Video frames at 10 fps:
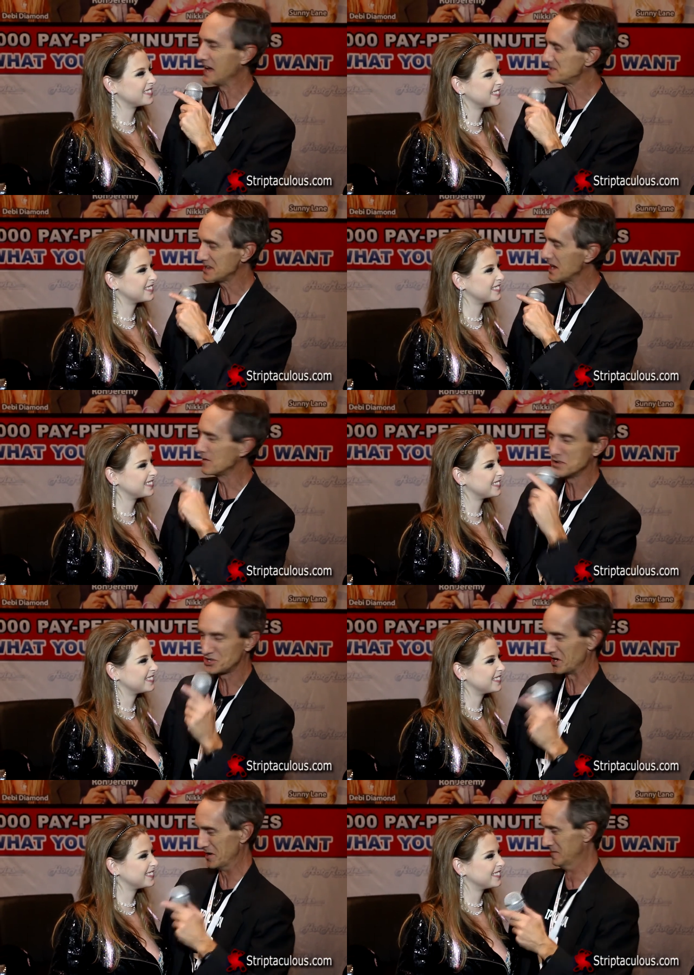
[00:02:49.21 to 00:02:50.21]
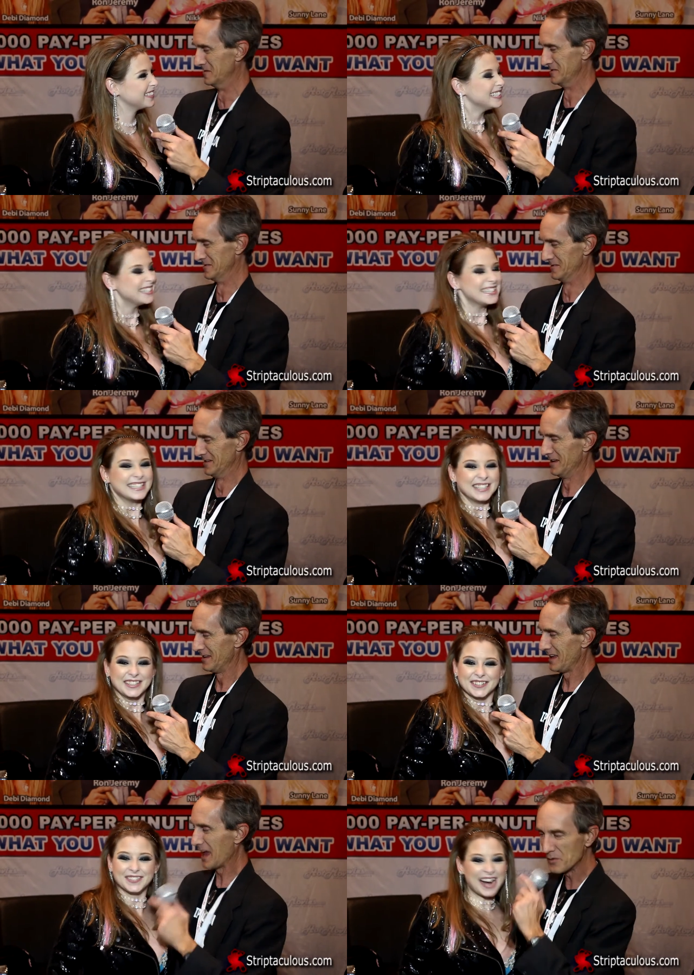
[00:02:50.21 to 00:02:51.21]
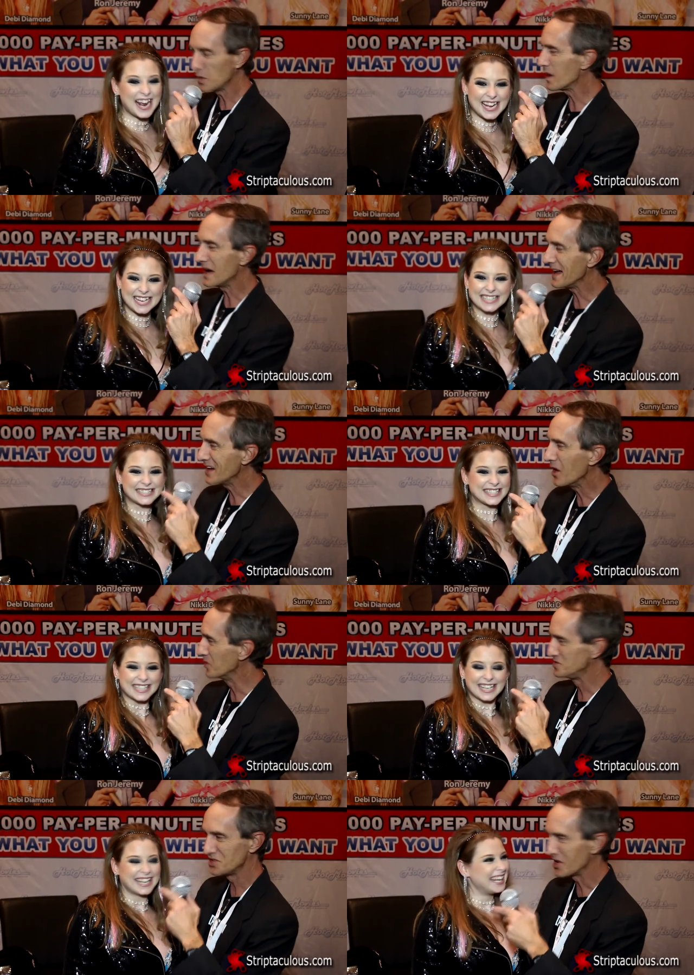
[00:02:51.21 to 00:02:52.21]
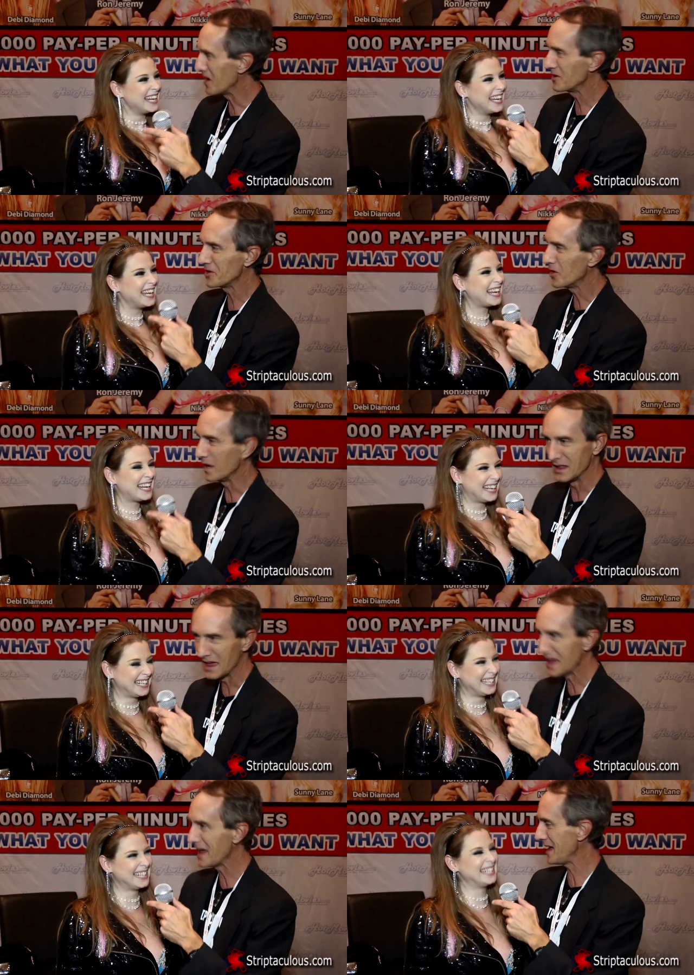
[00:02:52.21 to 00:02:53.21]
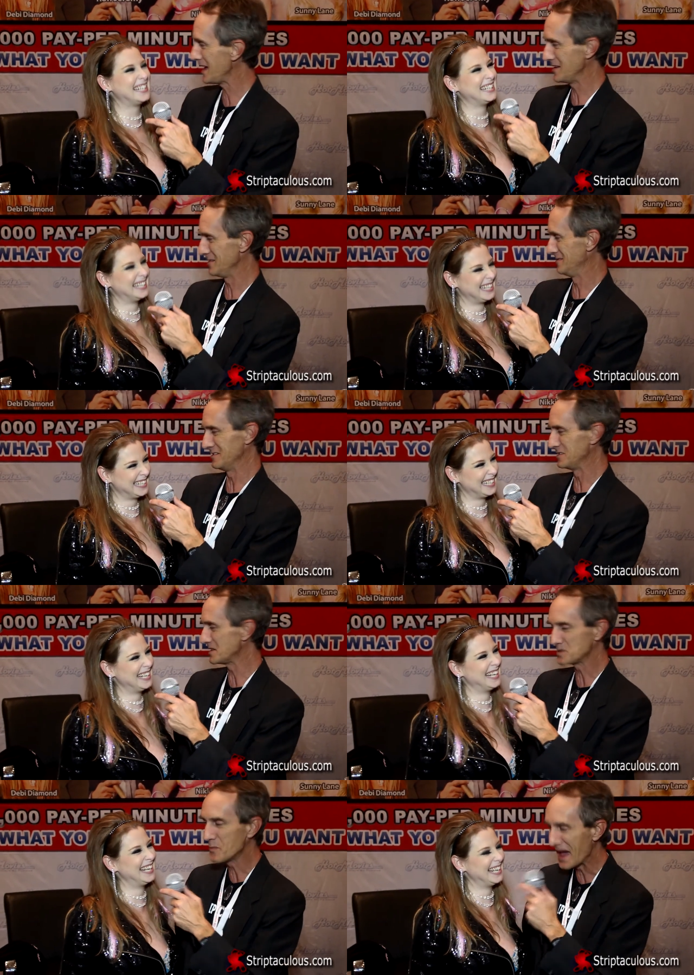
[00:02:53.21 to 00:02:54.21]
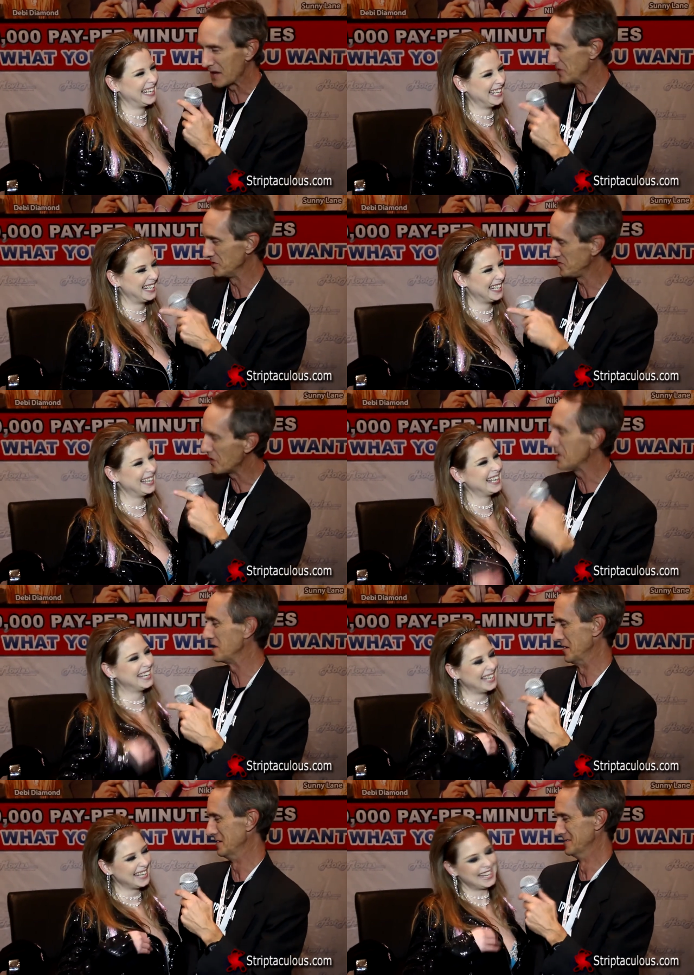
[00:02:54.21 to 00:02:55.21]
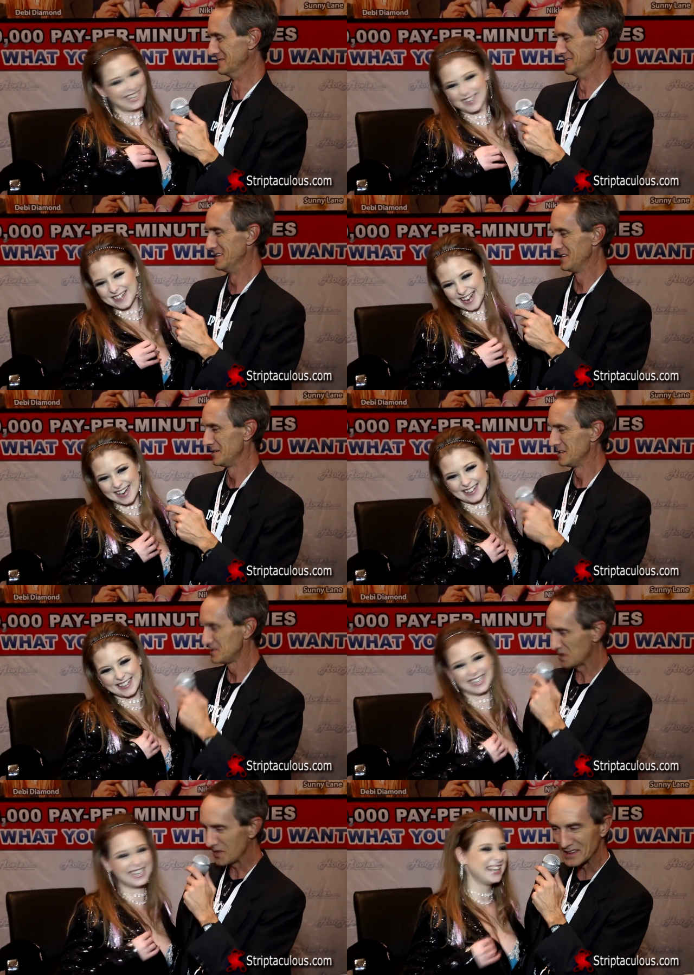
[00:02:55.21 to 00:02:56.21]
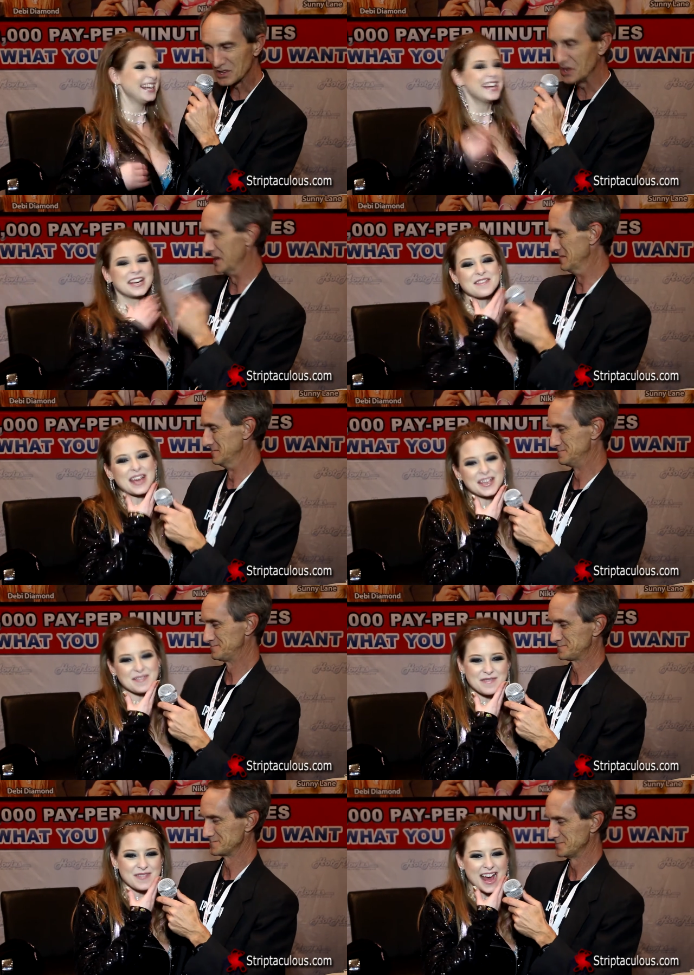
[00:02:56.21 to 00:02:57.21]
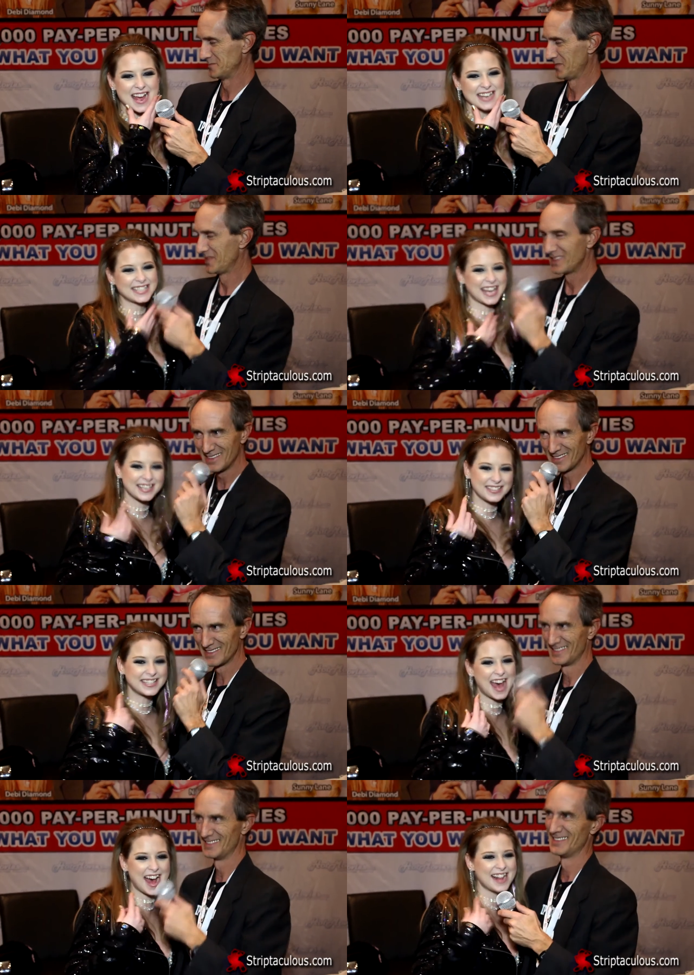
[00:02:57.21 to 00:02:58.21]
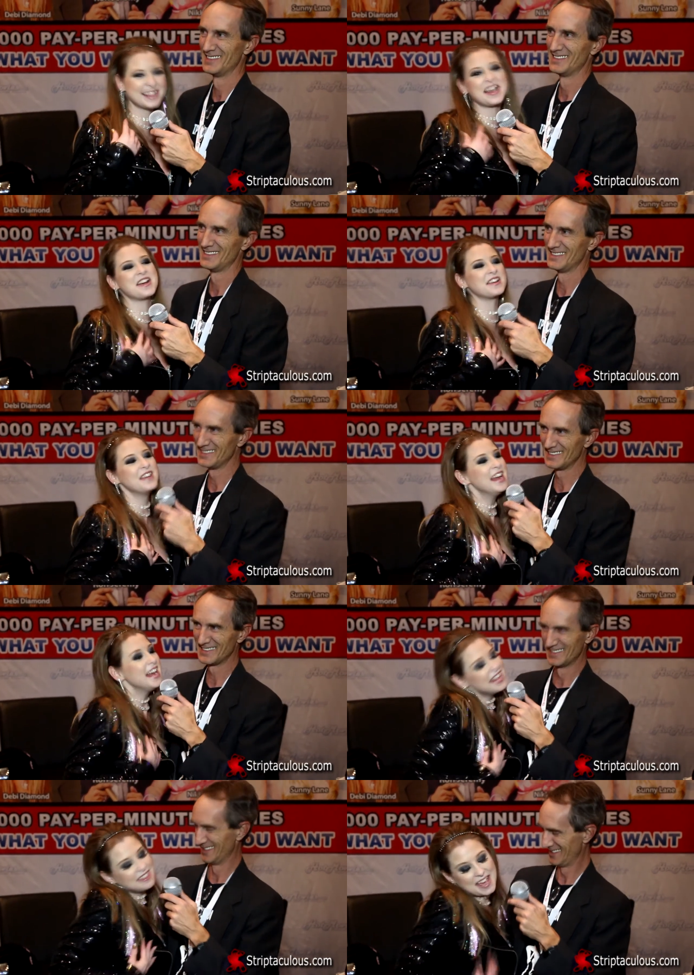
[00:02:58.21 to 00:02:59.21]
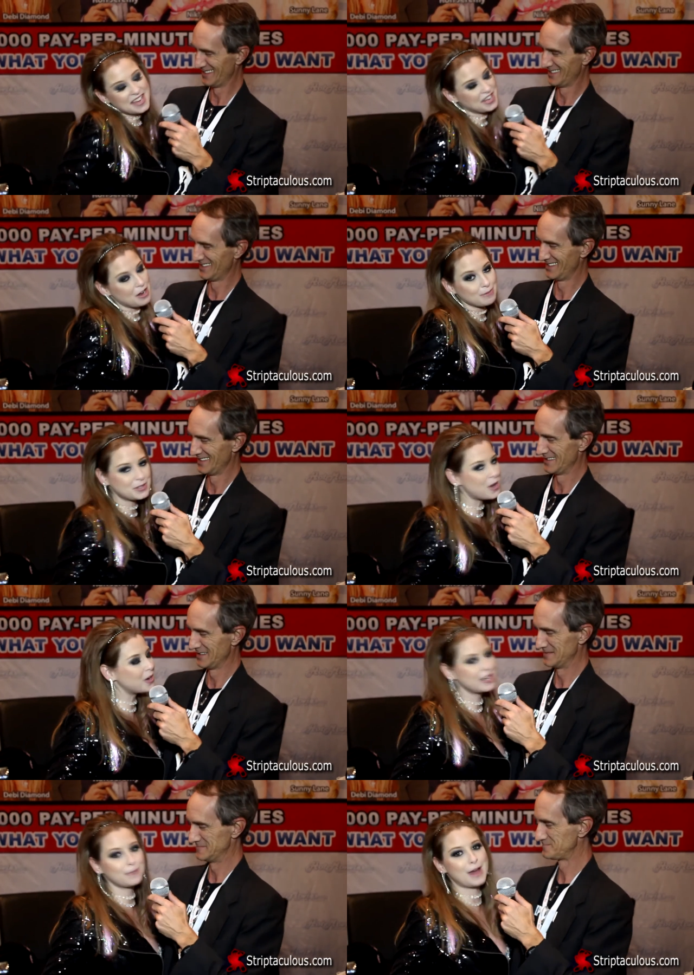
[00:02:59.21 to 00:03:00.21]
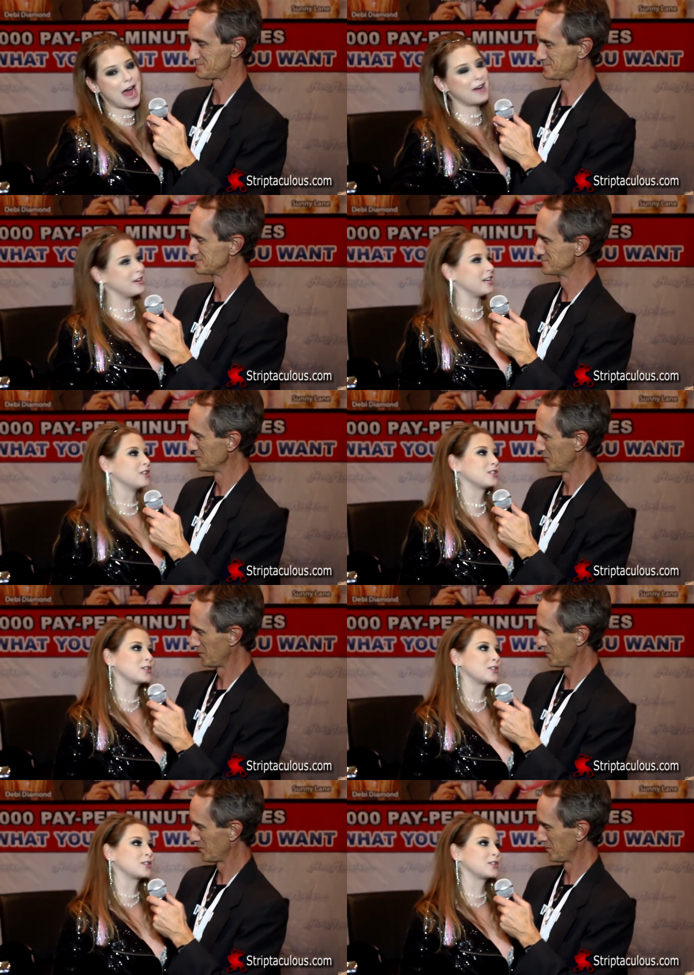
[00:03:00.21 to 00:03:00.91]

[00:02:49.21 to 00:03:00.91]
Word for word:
Speaker 1: I see every show. Everywhere I go, Chicago, LA, it doesn't matter. They're here.
Speaker 2: Oh, wow. So that's good. You're making me blush. Can you tell? Uh, thank you. I'm totally flattered and